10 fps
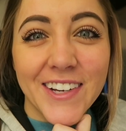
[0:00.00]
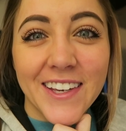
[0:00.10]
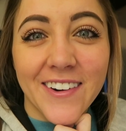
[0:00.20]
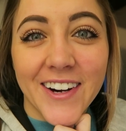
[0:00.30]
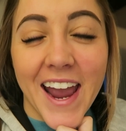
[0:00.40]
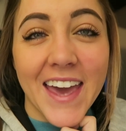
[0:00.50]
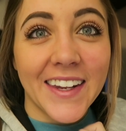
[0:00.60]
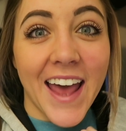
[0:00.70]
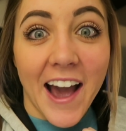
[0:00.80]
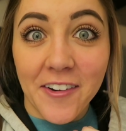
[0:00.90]
we are
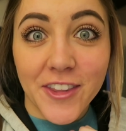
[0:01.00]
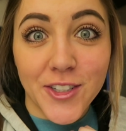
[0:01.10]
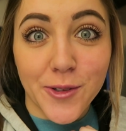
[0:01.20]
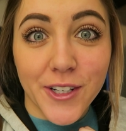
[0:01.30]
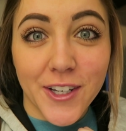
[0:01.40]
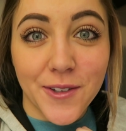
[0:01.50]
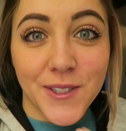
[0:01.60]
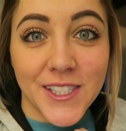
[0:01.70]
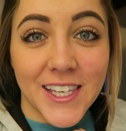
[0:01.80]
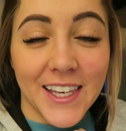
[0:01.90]
headed out the door to go
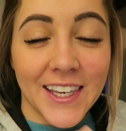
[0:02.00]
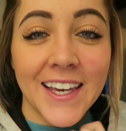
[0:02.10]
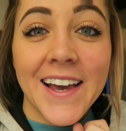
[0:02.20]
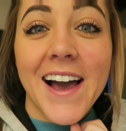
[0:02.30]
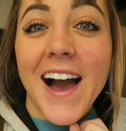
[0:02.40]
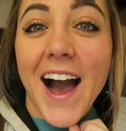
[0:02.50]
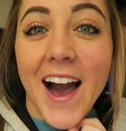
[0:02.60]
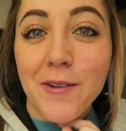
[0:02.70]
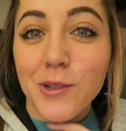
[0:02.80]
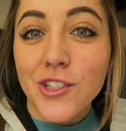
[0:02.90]
ski.
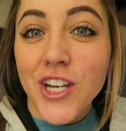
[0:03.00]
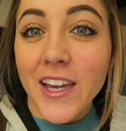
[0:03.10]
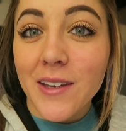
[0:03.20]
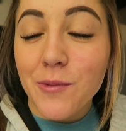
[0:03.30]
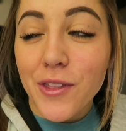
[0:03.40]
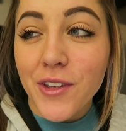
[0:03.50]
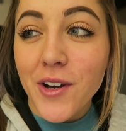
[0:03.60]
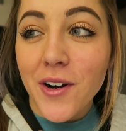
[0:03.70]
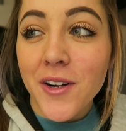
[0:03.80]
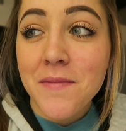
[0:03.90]
I will check in with
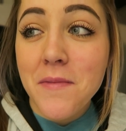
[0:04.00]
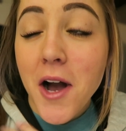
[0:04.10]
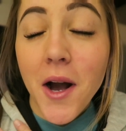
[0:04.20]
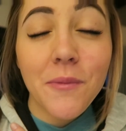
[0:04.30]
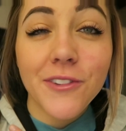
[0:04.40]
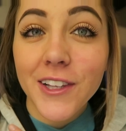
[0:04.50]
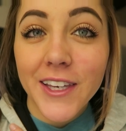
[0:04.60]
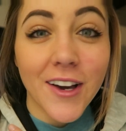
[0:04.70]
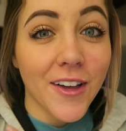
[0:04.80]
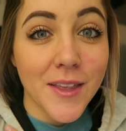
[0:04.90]
y'all,
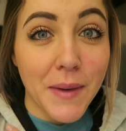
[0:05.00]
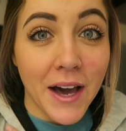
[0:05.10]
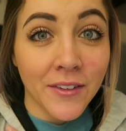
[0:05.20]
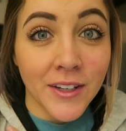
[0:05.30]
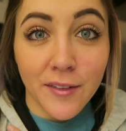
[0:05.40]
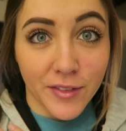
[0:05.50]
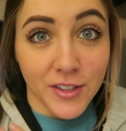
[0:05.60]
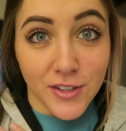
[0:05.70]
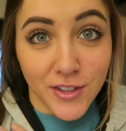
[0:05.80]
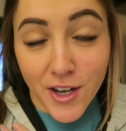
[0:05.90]
hopefully on the mountain if
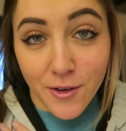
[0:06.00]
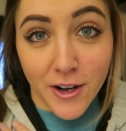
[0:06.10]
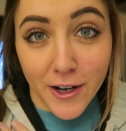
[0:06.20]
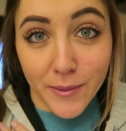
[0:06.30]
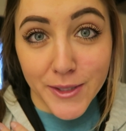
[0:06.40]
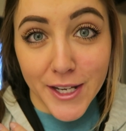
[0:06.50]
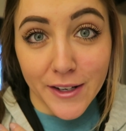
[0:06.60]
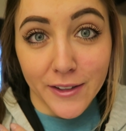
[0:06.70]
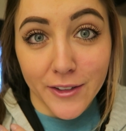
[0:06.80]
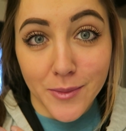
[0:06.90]
the snow calms
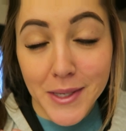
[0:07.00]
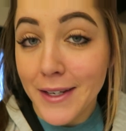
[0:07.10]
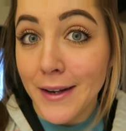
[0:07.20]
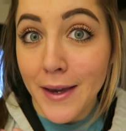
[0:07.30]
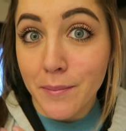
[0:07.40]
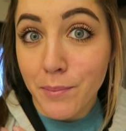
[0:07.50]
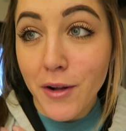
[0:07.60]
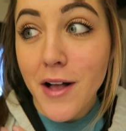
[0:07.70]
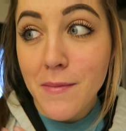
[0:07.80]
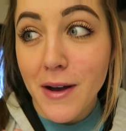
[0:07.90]
down a little bit and I can
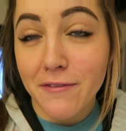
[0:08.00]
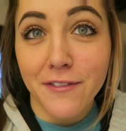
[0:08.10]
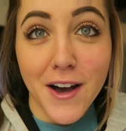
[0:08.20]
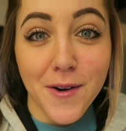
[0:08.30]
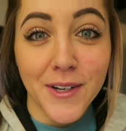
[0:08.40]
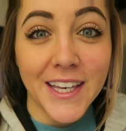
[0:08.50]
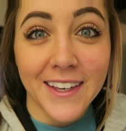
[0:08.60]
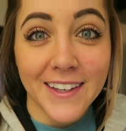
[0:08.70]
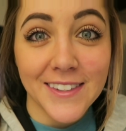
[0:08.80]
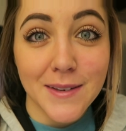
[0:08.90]
pull out my phone
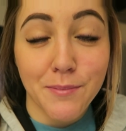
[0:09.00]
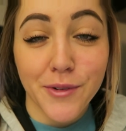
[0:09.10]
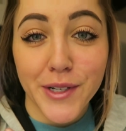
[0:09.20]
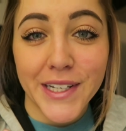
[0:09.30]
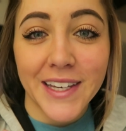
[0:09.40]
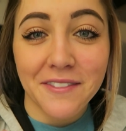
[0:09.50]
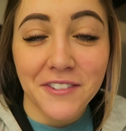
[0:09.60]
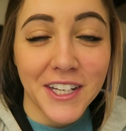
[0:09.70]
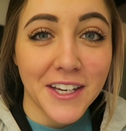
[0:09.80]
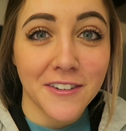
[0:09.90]
and get some pretty
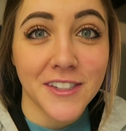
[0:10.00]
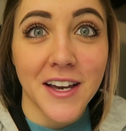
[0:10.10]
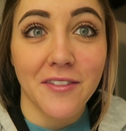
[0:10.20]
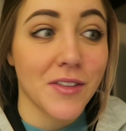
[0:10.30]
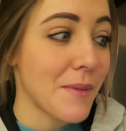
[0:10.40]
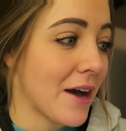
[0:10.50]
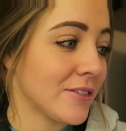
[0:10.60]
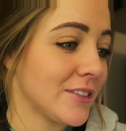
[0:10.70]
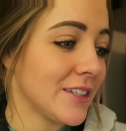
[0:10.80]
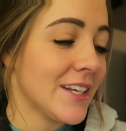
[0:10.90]
videos of the
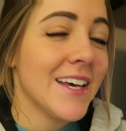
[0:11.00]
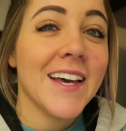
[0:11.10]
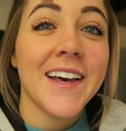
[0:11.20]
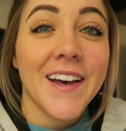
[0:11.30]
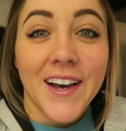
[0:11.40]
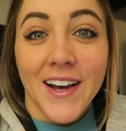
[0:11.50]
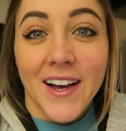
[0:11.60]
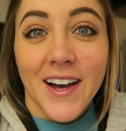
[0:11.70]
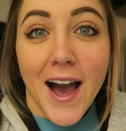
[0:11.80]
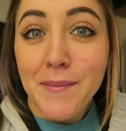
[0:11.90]
mountain.
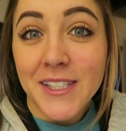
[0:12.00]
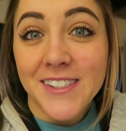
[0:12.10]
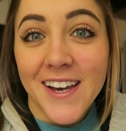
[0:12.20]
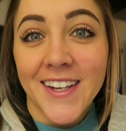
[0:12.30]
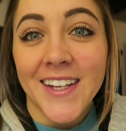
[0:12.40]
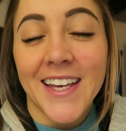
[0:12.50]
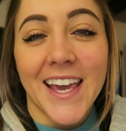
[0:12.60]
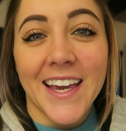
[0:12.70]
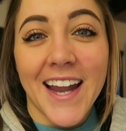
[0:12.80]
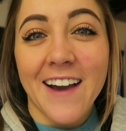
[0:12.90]
I'm excited
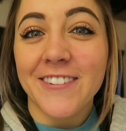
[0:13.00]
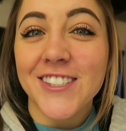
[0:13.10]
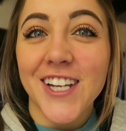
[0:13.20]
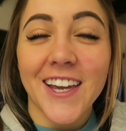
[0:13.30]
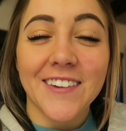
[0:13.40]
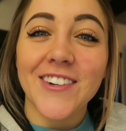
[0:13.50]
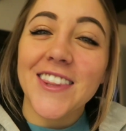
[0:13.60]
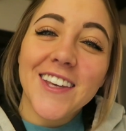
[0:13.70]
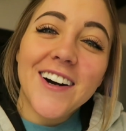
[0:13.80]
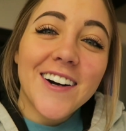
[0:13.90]
and I will check in
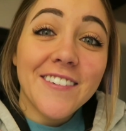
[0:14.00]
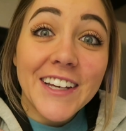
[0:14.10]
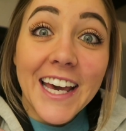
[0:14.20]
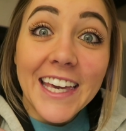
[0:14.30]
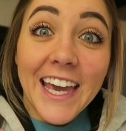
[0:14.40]
with y'all when I